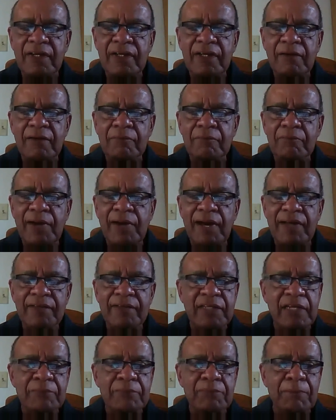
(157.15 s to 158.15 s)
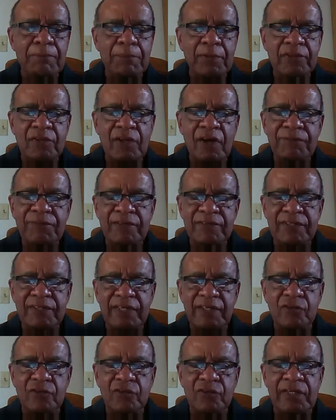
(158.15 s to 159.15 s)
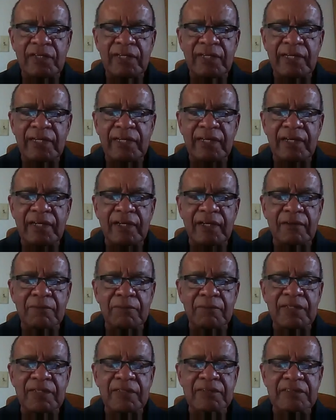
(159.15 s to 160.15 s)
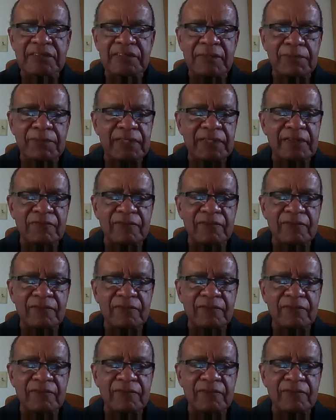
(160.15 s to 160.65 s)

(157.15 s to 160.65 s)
about they've been putting off their dental care because it's simply